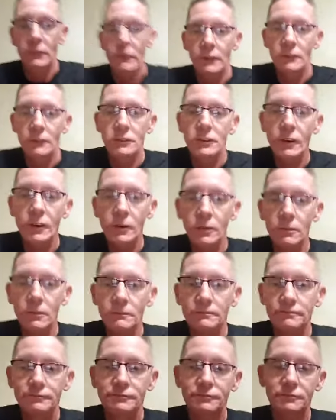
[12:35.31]
So,
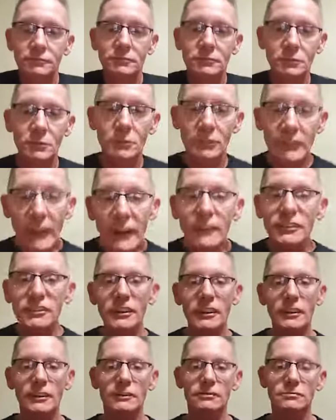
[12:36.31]
with that
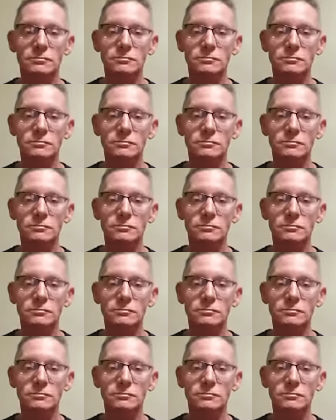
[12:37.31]
said,